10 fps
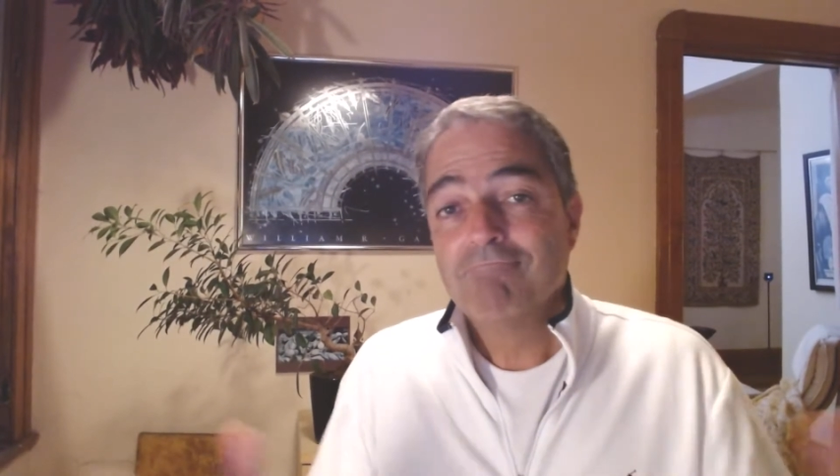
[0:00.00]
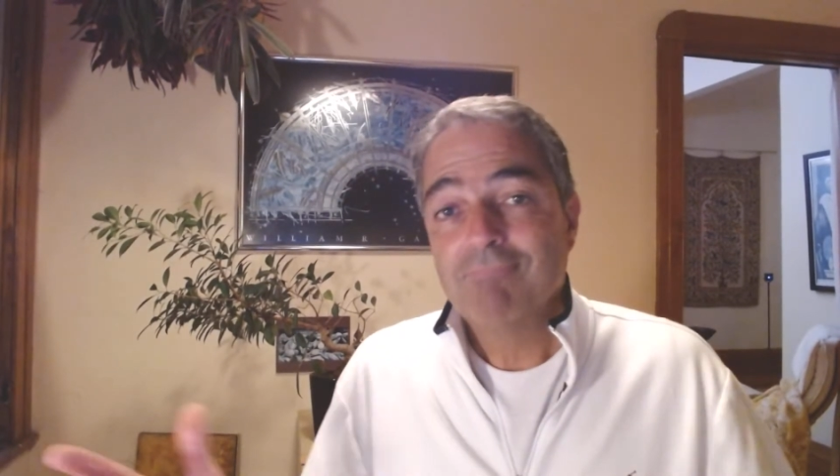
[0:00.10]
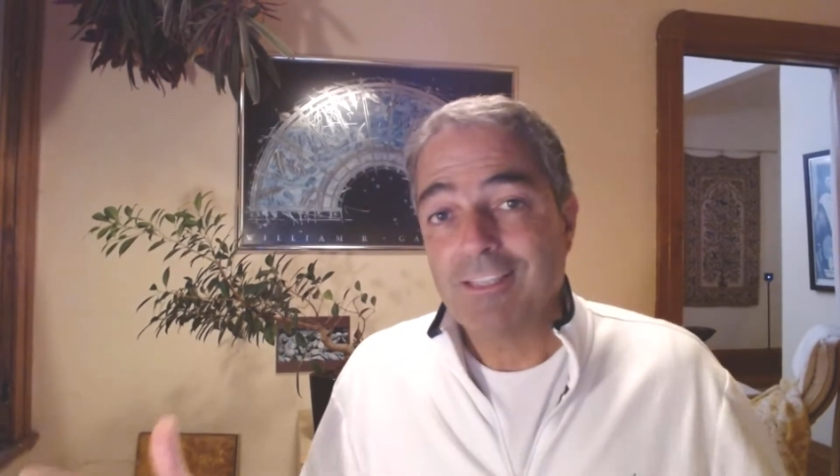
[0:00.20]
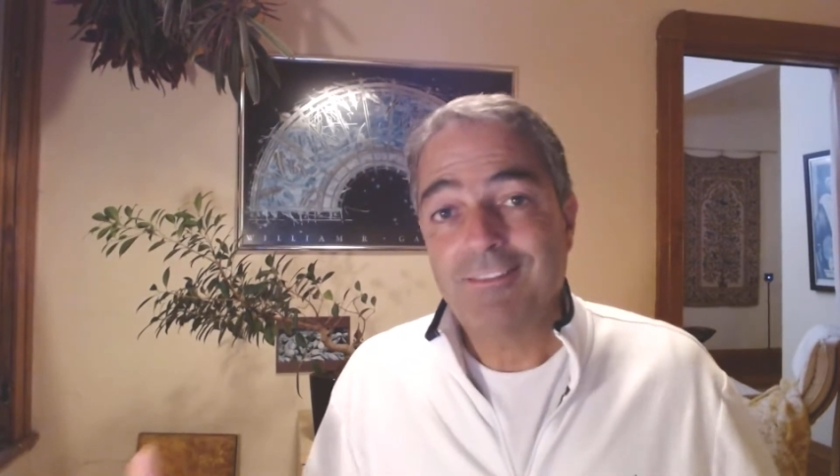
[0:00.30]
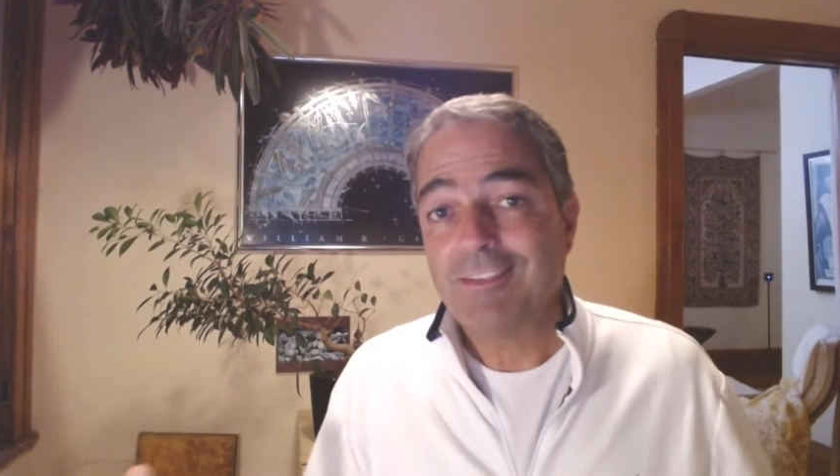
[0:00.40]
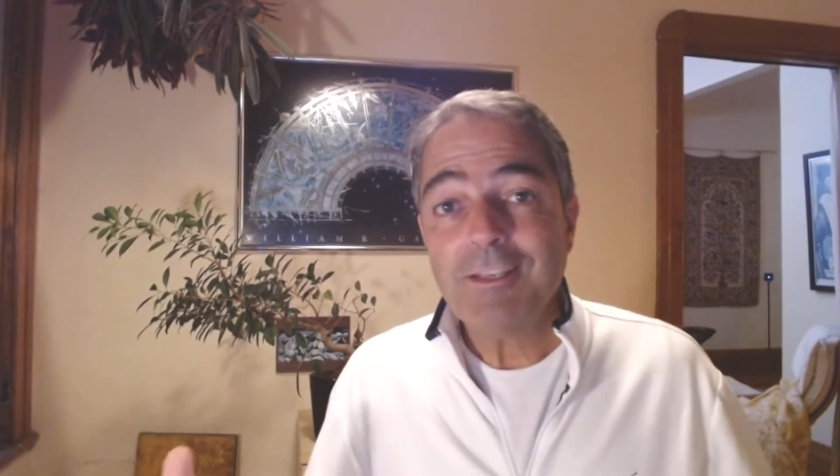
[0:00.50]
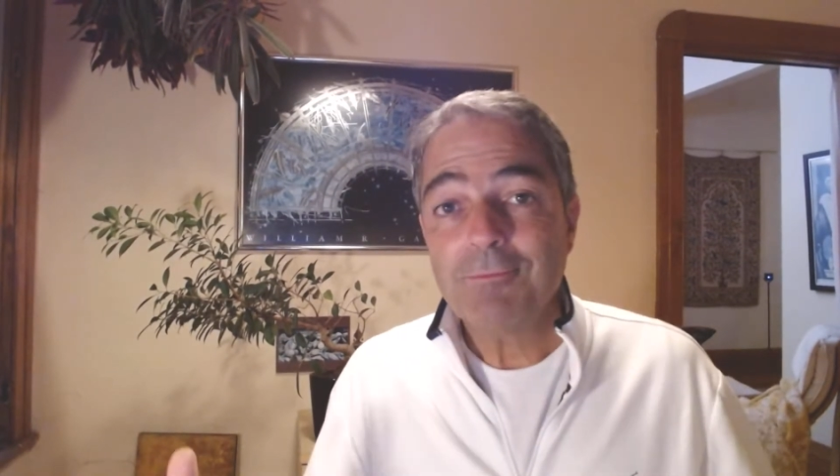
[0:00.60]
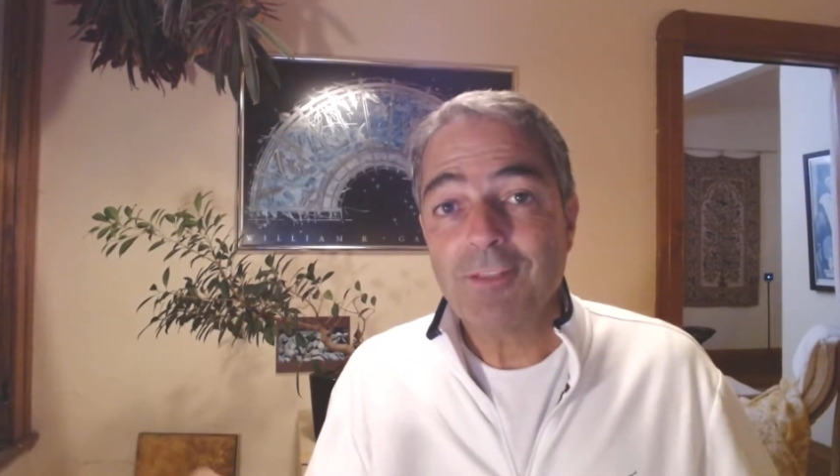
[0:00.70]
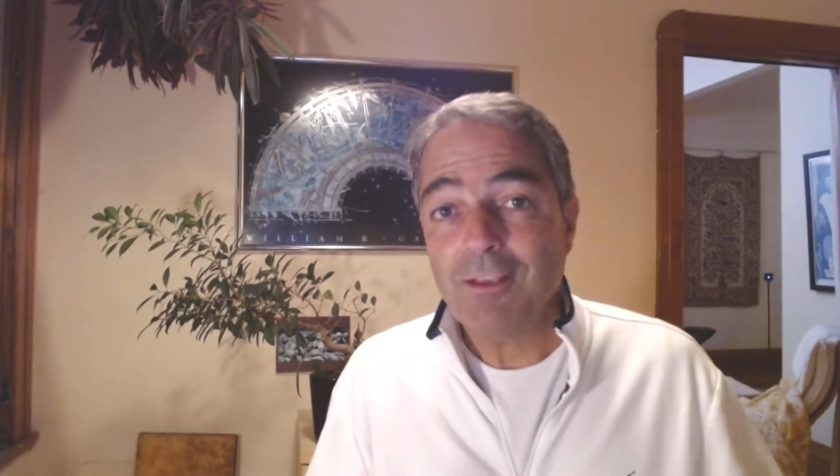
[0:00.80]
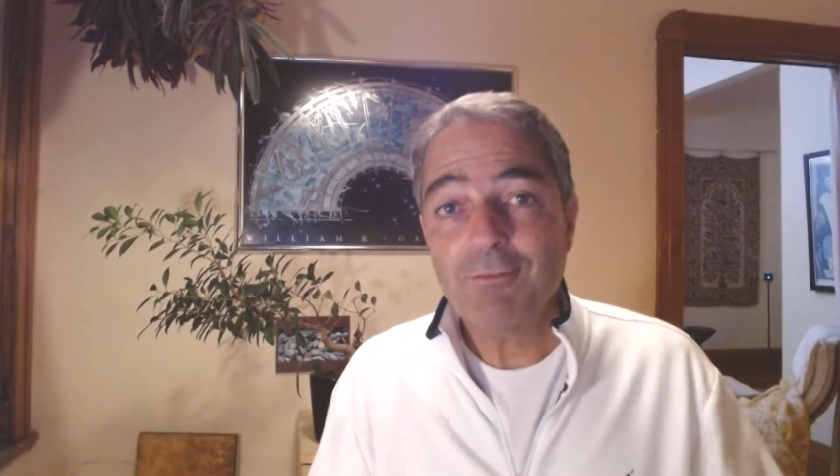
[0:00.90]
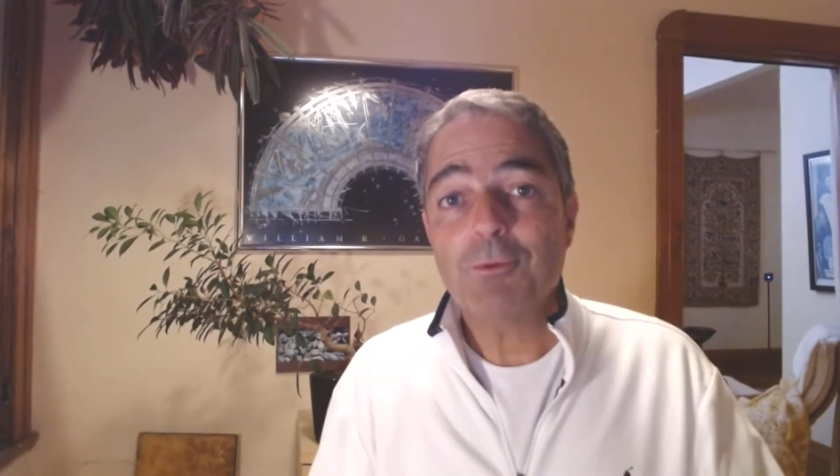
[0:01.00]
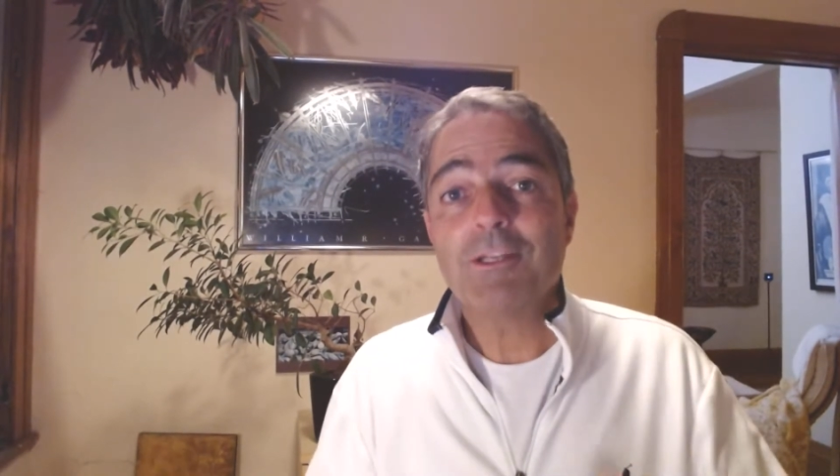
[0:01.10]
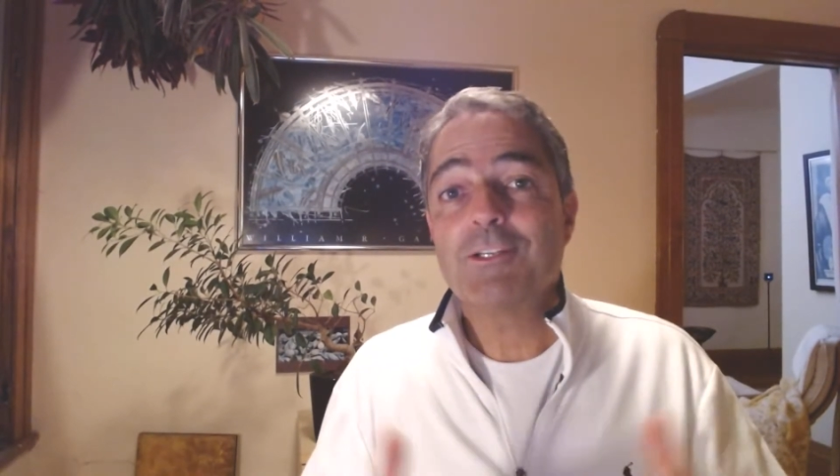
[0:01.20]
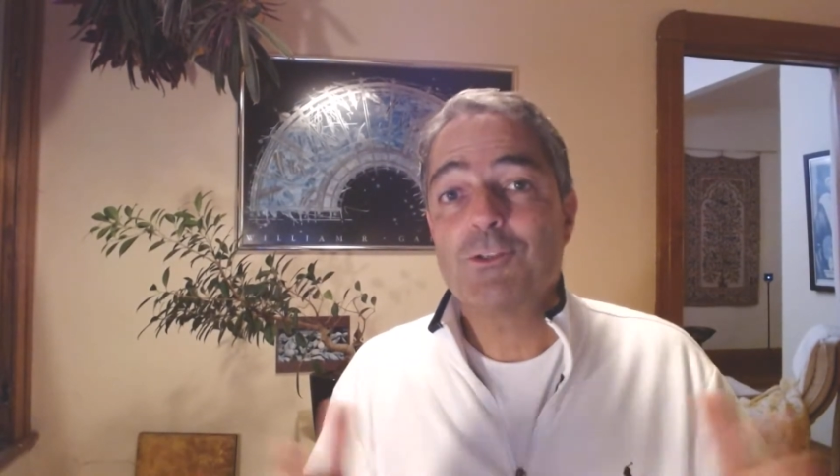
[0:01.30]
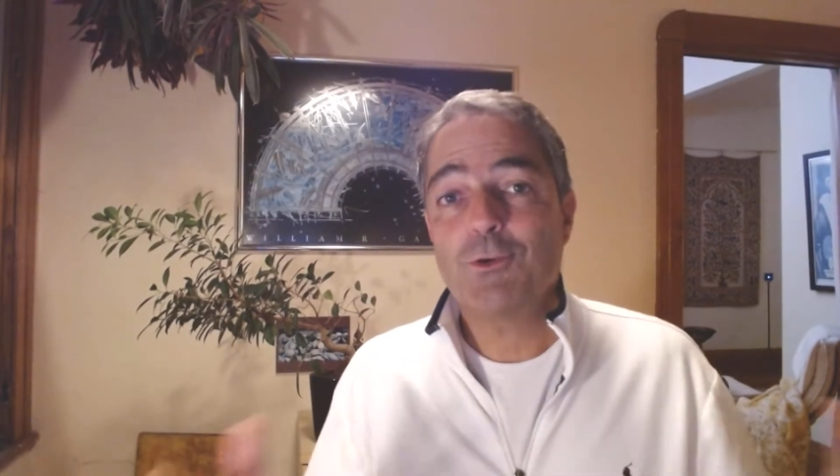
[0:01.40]
it seems
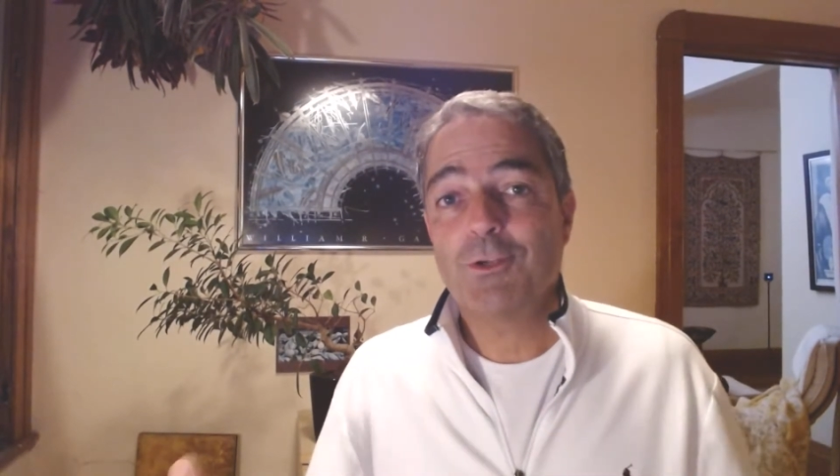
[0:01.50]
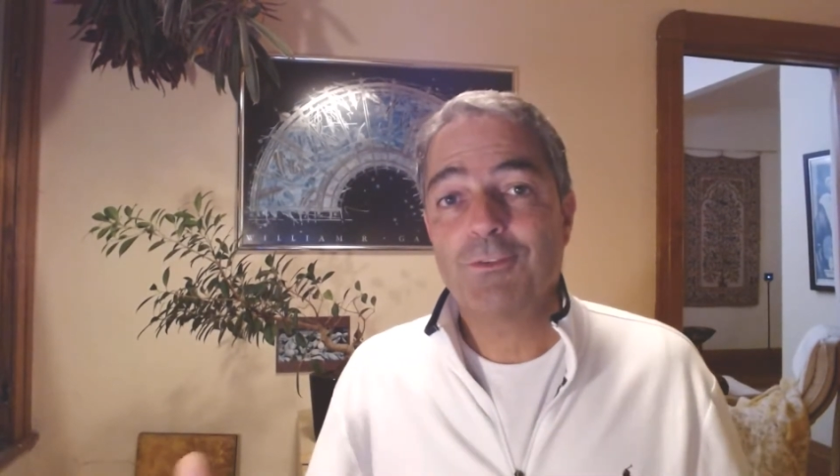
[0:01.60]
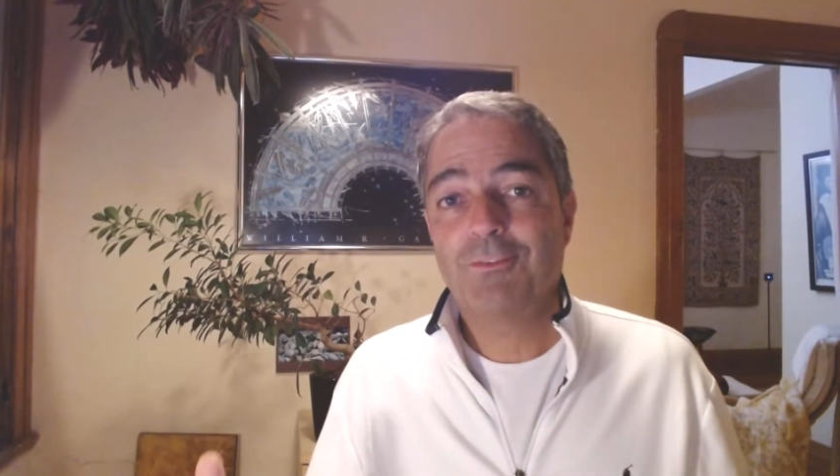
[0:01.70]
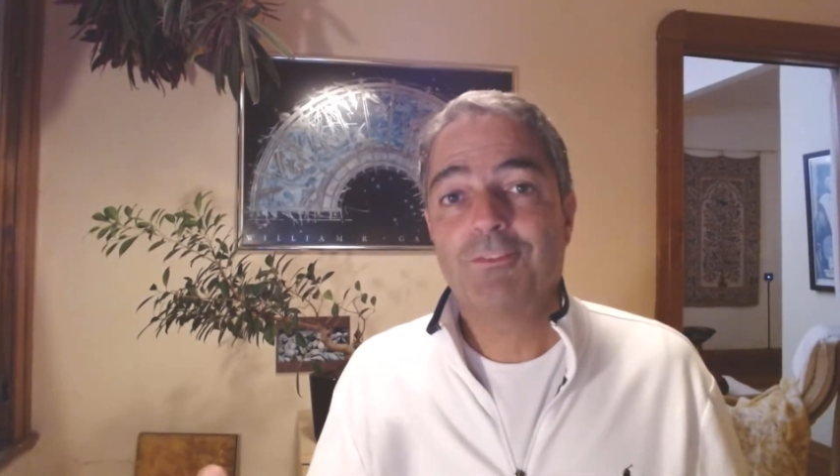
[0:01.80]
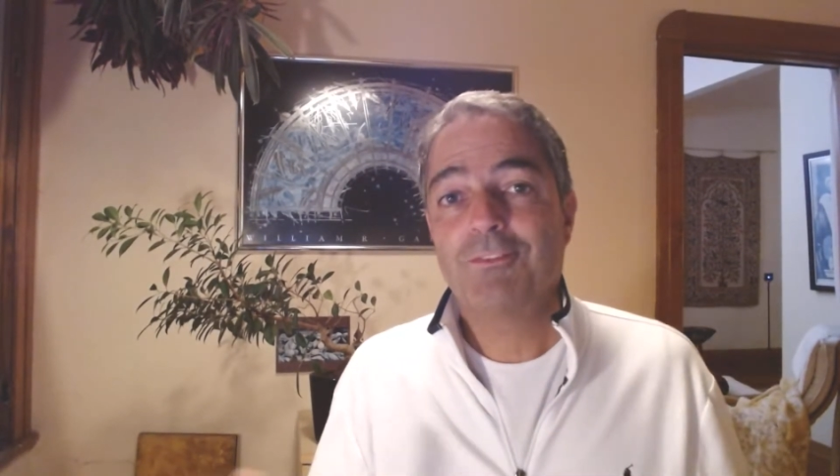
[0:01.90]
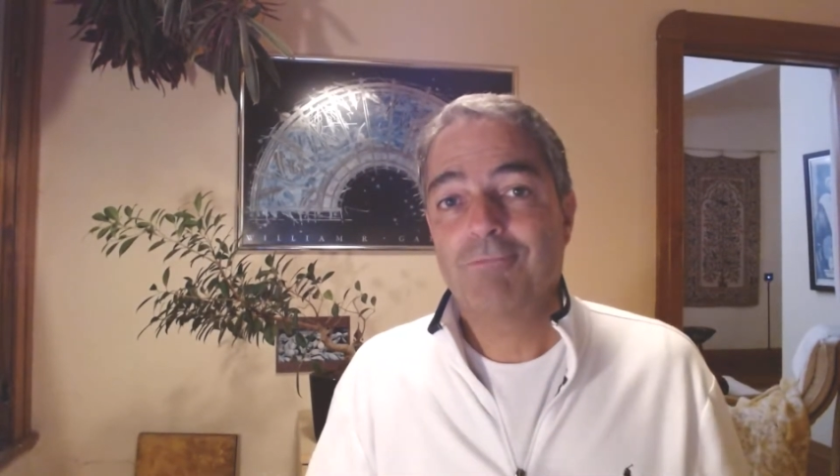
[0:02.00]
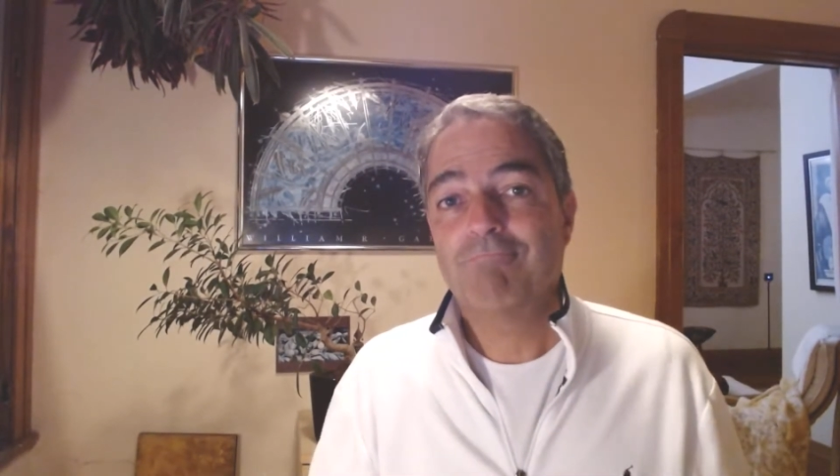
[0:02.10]
everyone enjoys